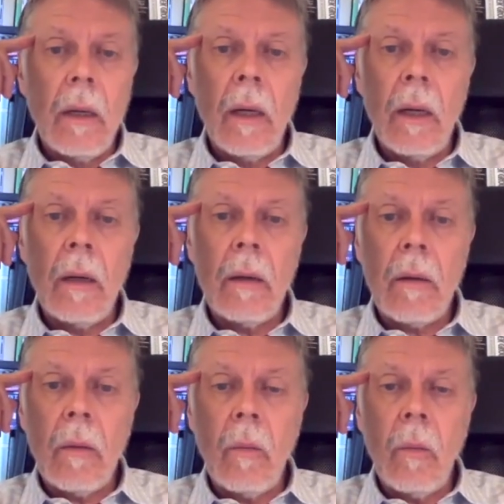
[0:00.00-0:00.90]

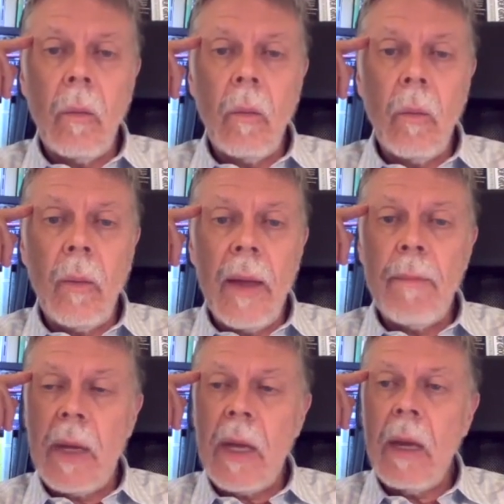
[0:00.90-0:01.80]
it
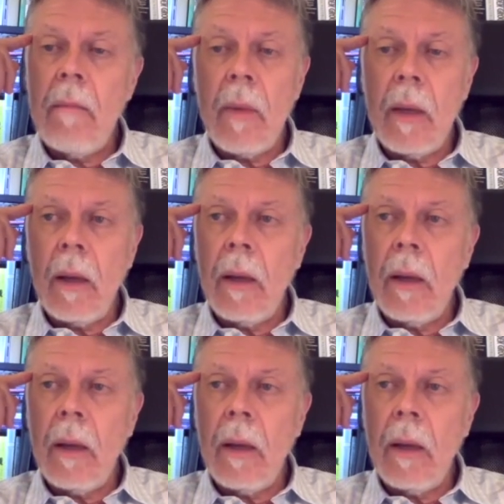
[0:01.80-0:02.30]
became